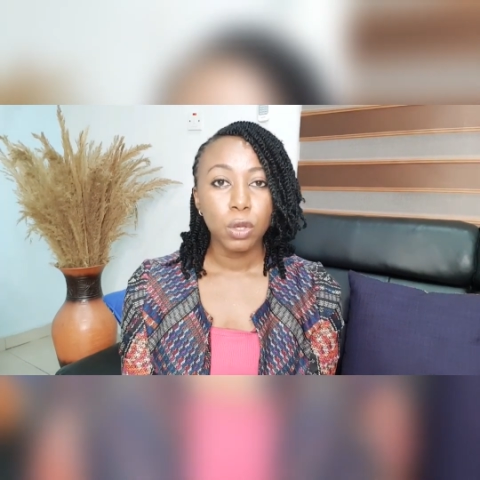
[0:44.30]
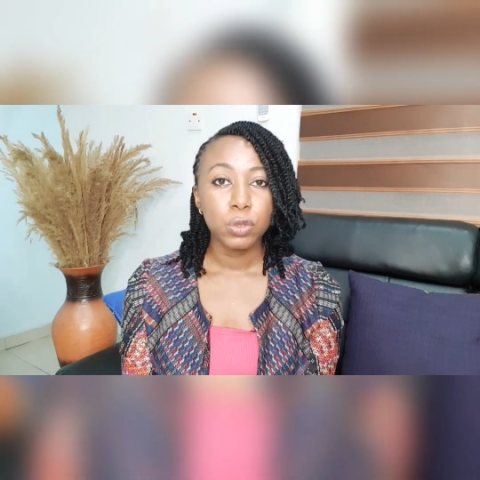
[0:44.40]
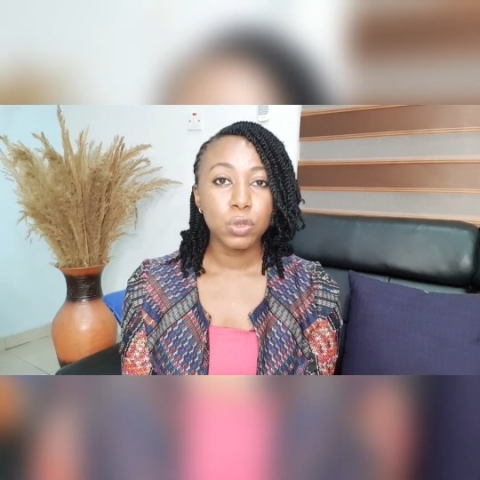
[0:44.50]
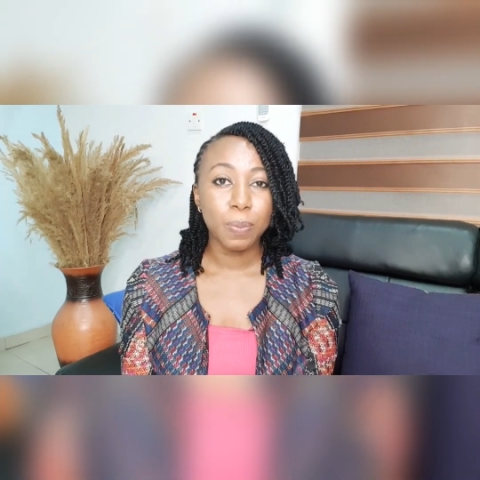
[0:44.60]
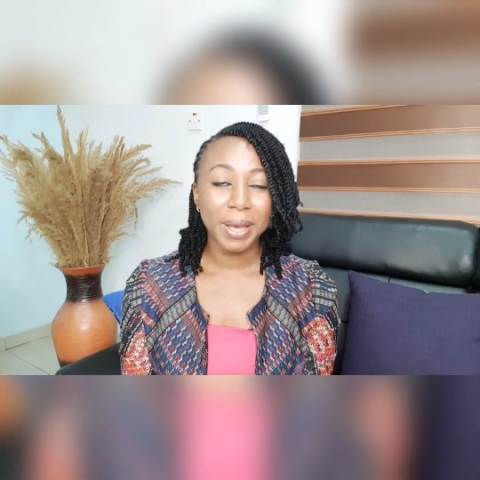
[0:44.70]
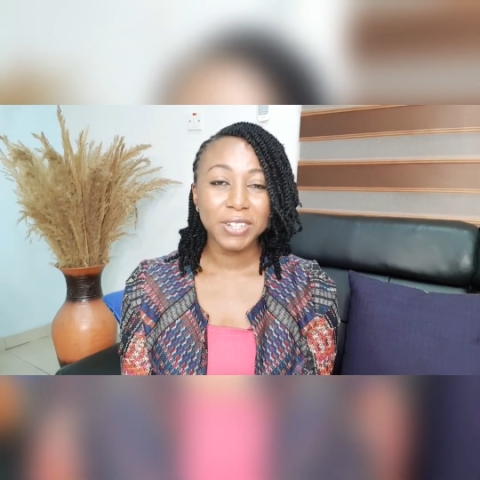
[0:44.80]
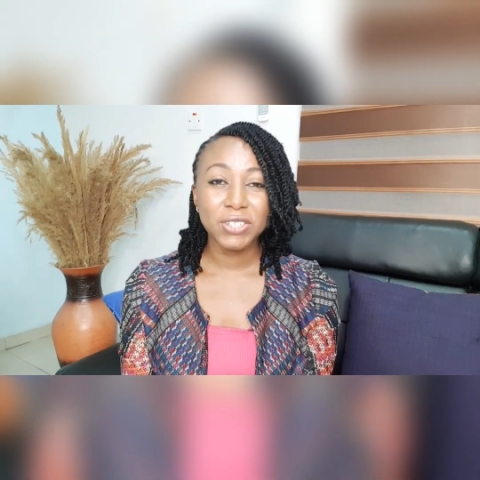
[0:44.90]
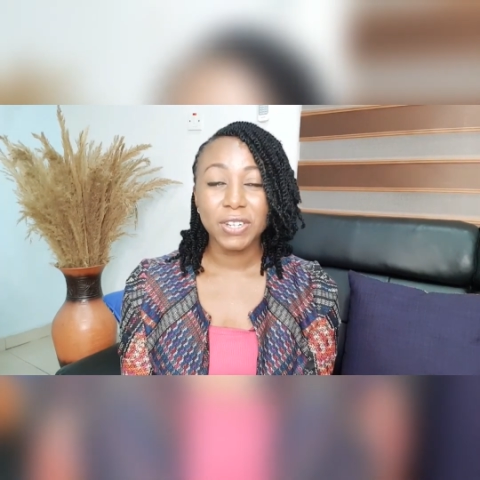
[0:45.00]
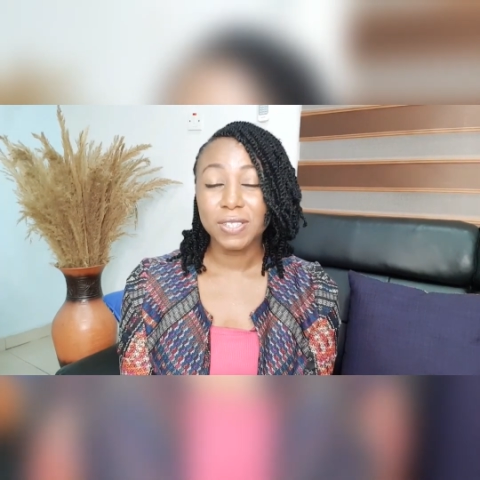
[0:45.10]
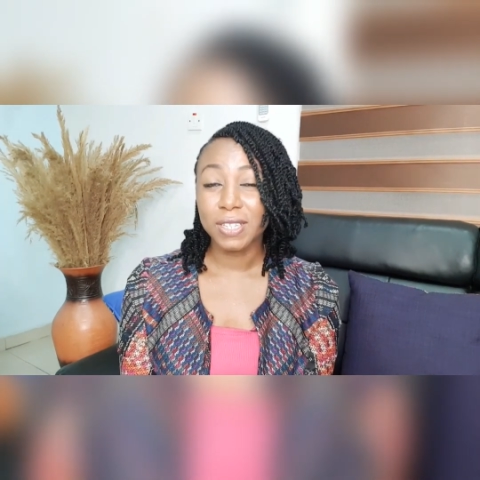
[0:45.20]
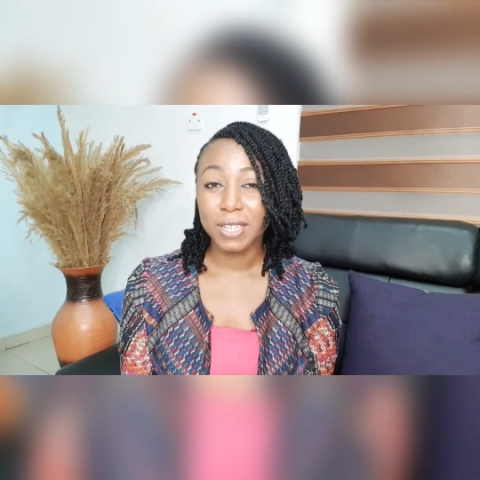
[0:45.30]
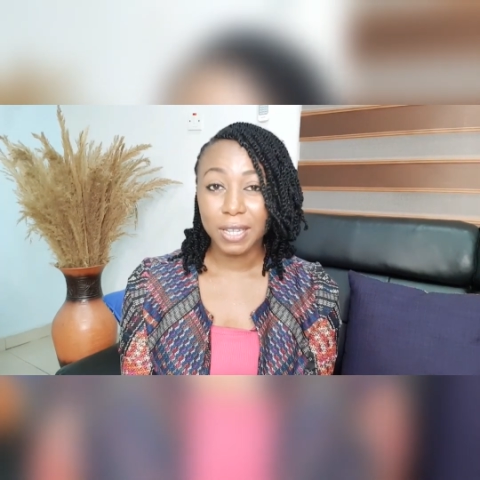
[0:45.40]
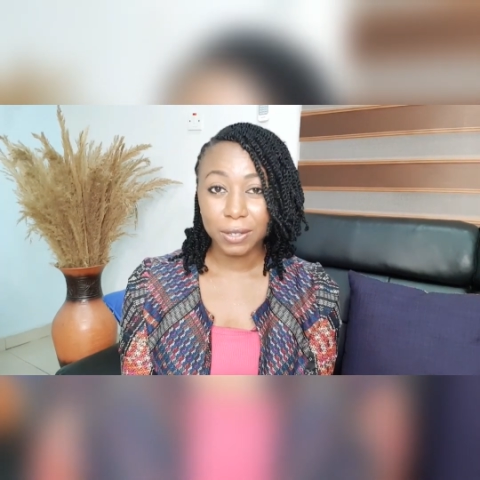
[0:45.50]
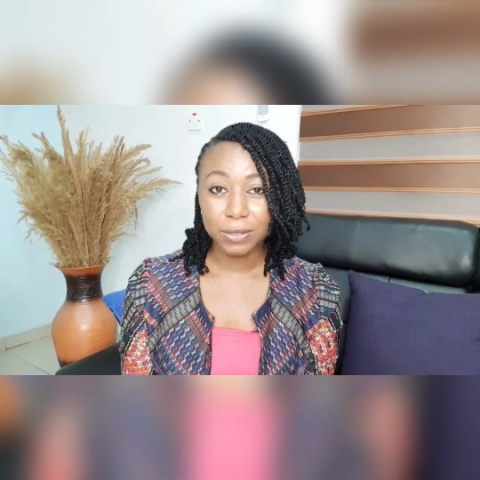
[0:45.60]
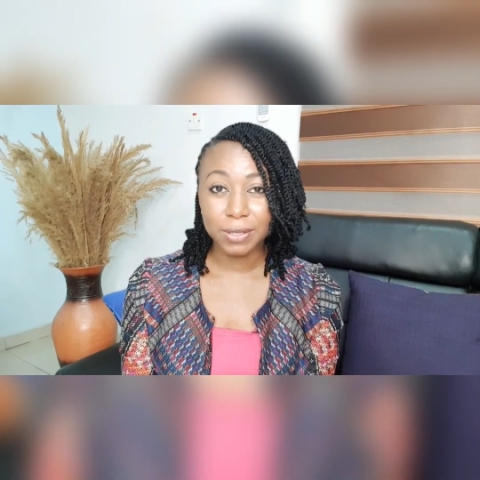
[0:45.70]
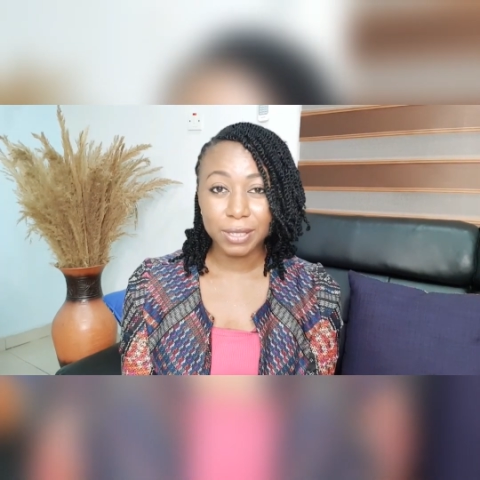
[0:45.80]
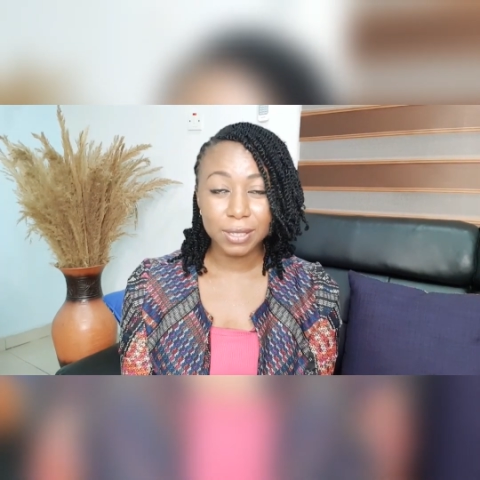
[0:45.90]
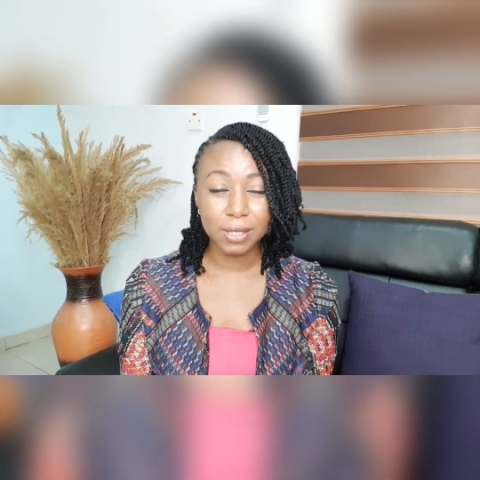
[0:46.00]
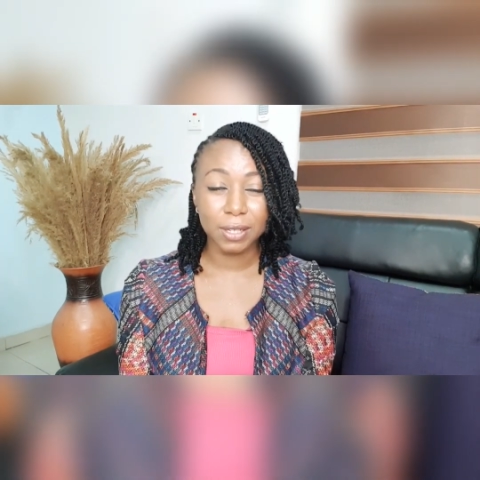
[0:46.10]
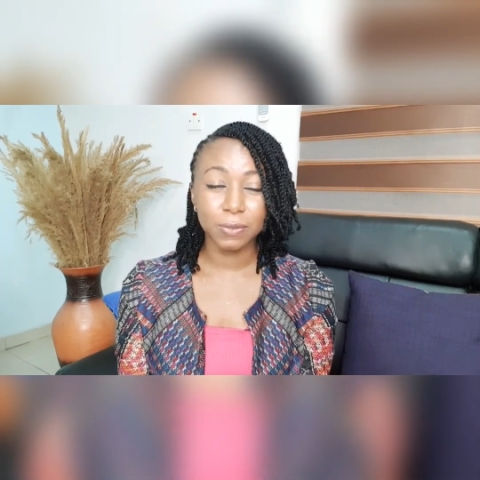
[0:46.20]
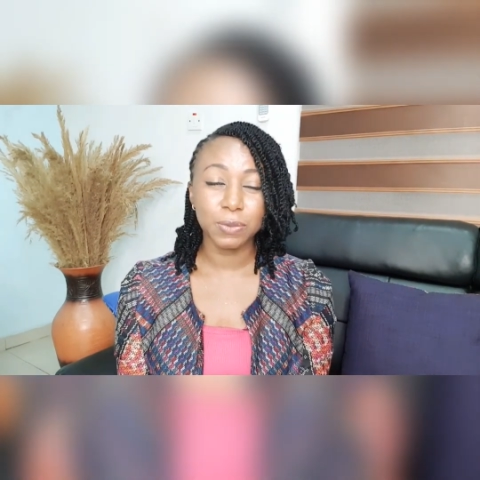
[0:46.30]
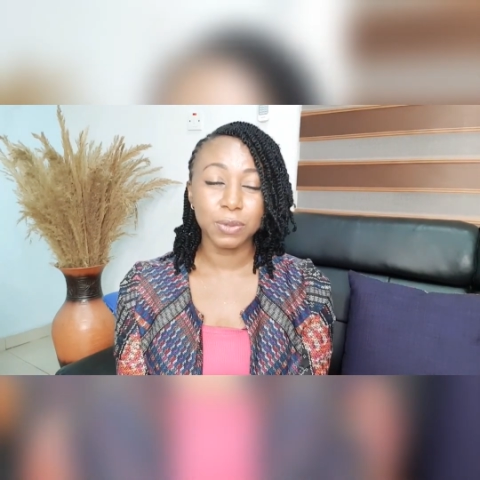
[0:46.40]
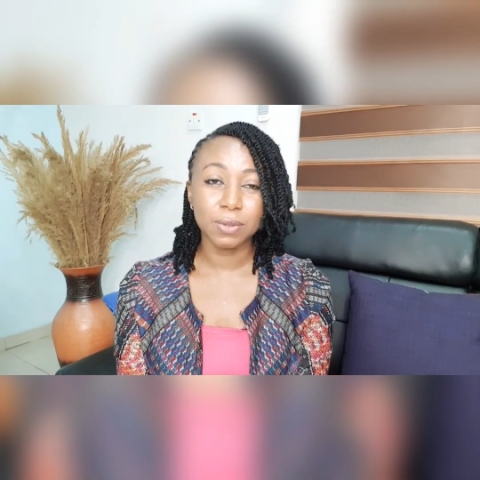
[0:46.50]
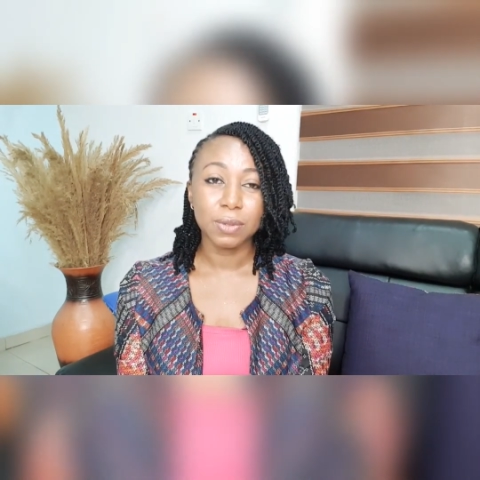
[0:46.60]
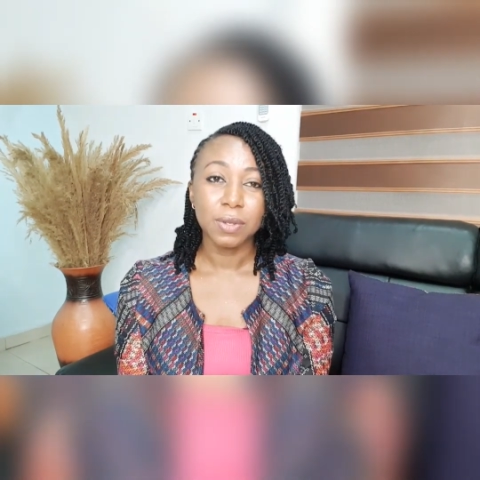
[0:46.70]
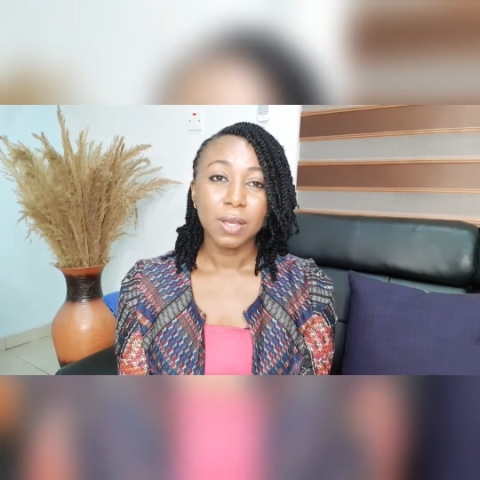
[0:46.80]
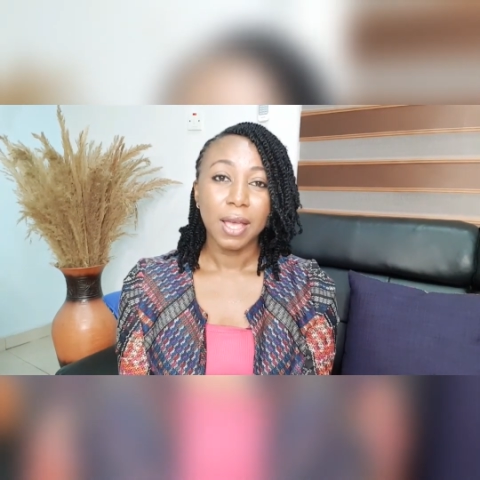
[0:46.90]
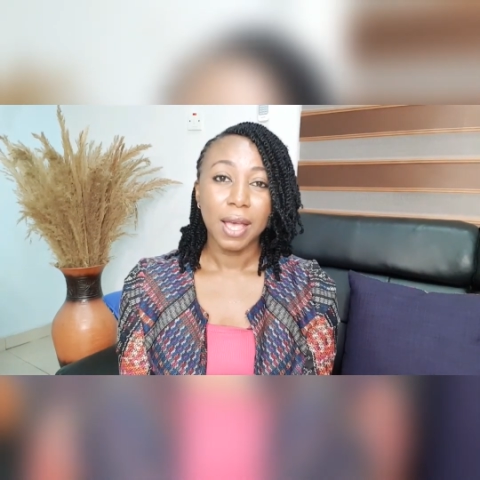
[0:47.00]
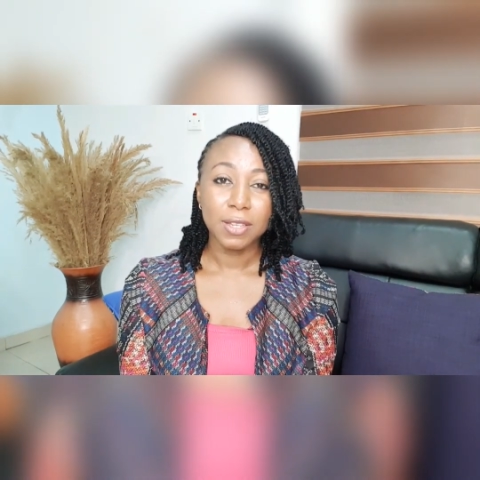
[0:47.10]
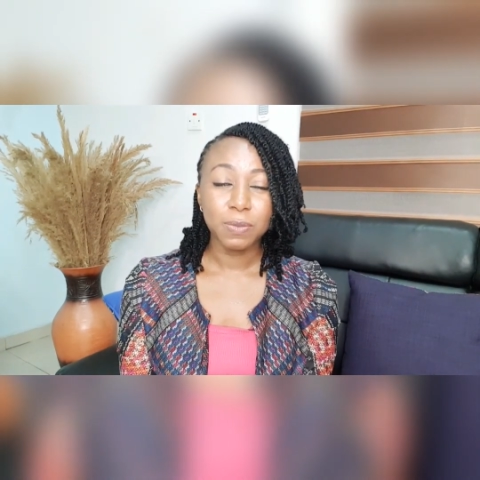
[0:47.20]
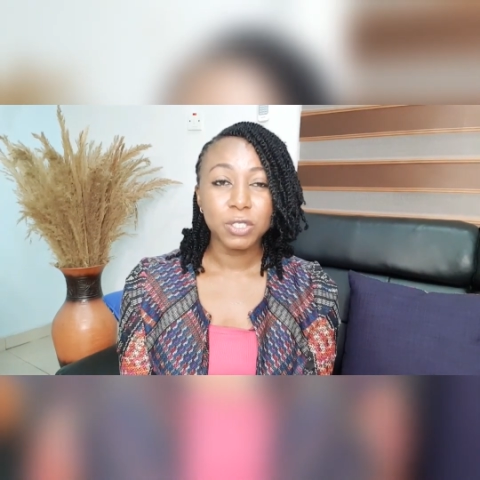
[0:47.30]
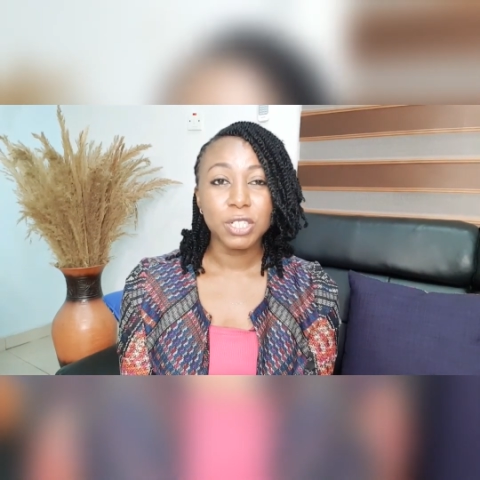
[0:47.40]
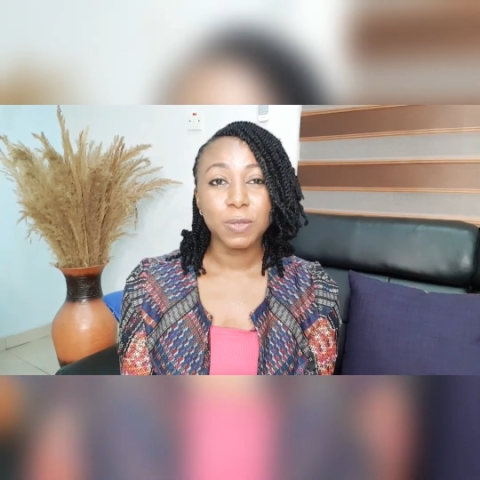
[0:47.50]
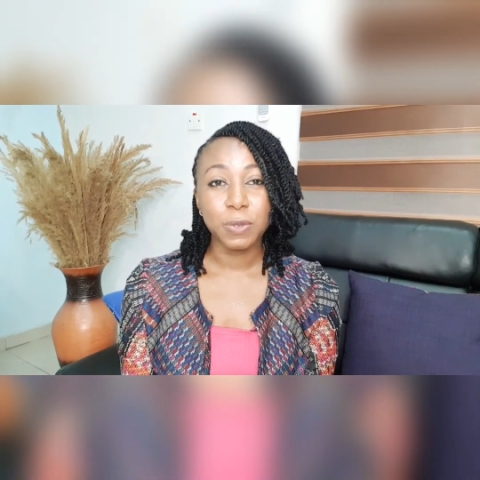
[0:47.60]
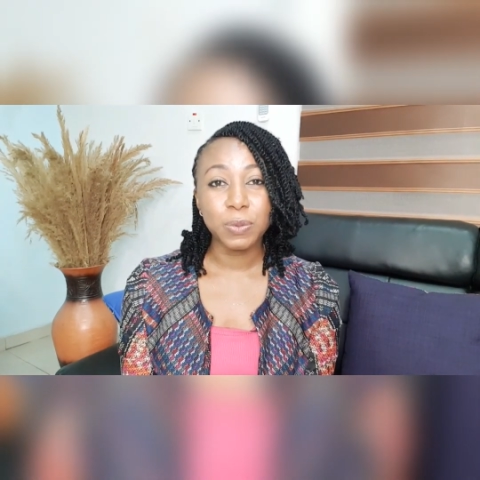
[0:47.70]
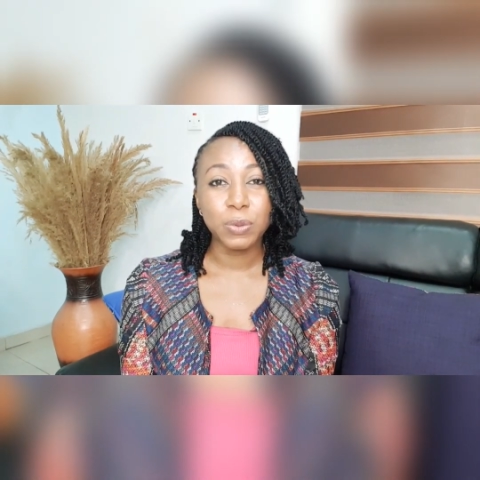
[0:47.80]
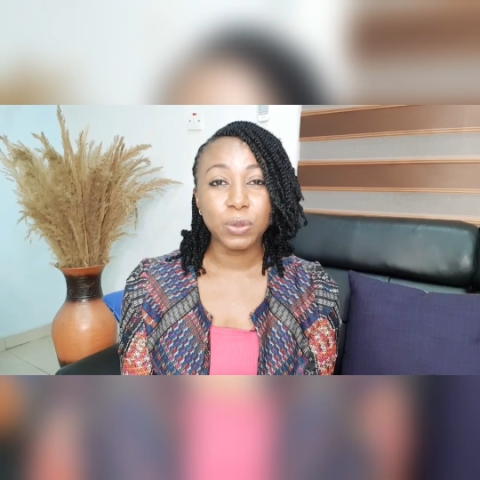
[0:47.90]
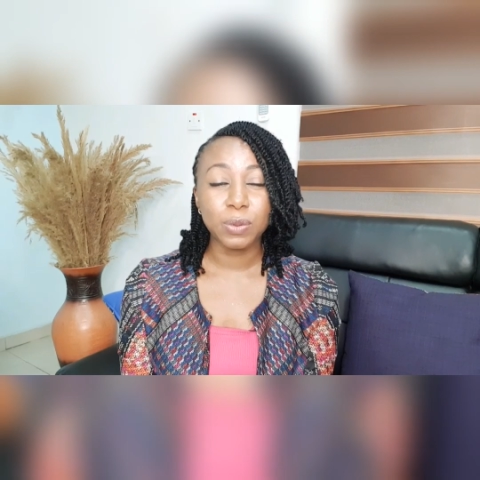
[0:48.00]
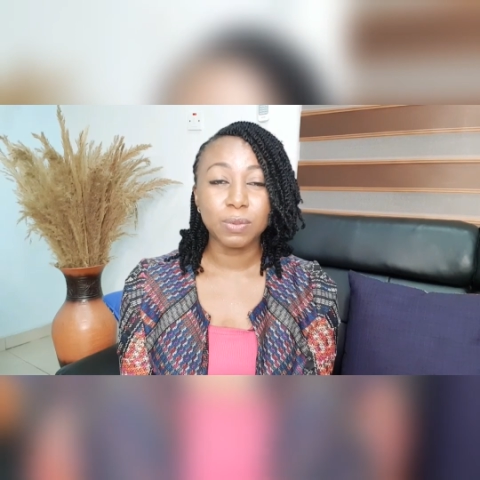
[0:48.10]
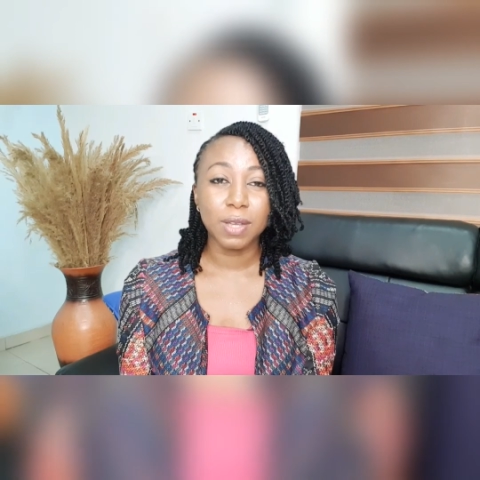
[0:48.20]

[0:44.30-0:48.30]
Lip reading: to manage our skin healthily that would, as much as possible,